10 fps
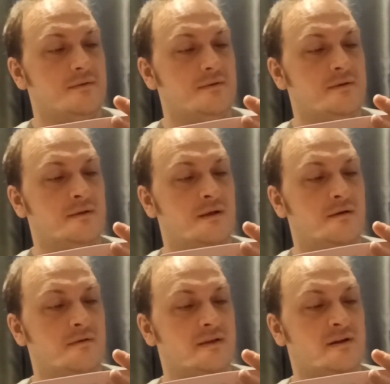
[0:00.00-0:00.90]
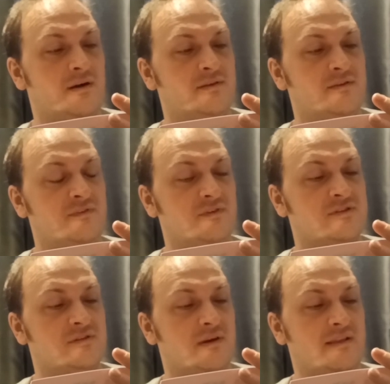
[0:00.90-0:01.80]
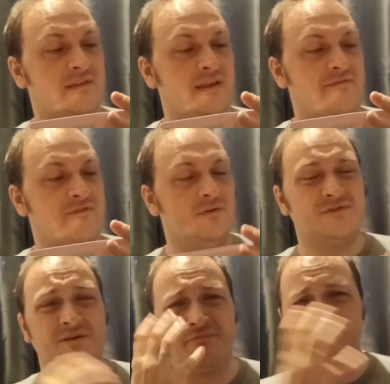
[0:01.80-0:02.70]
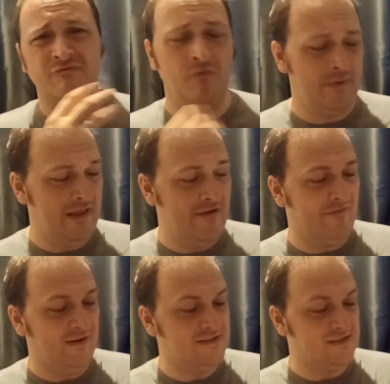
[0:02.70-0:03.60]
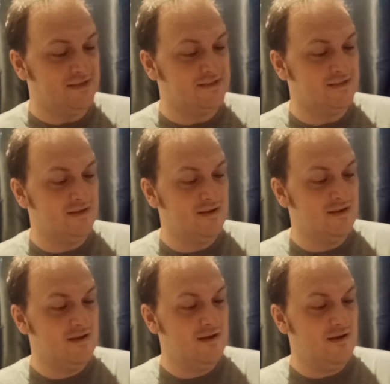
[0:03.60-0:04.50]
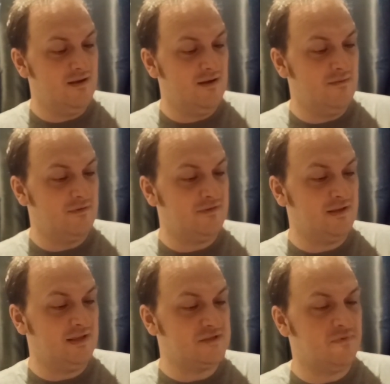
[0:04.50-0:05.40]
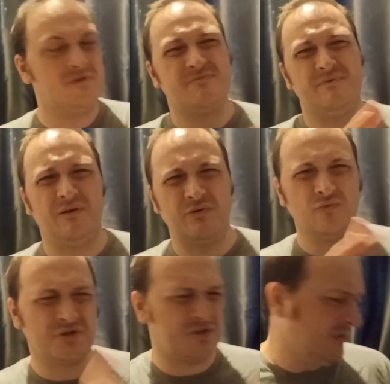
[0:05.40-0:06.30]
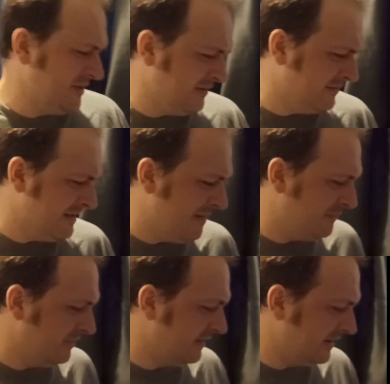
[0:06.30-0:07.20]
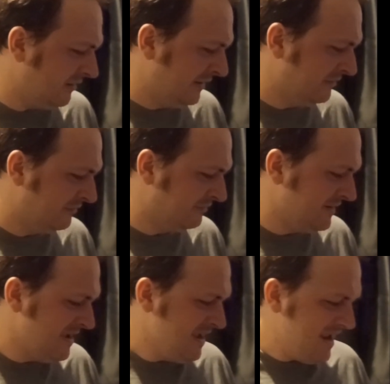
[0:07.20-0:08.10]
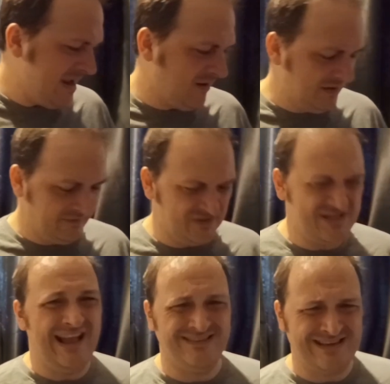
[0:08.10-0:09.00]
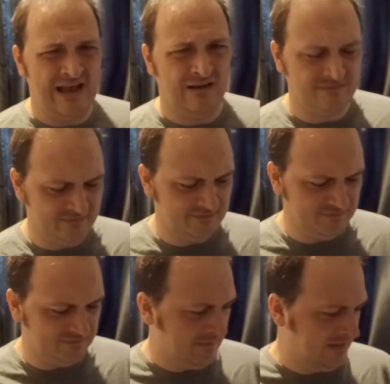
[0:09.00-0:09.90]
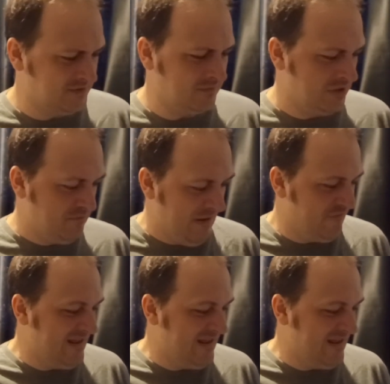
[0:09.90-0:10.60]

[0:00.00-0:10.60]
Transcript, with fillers: You know, it kind of looks like they've got something wrong with their faces. Um, I think it's supposed to be like all shiny and that, but it kind of it kind of stands out for me, so I'm going to bury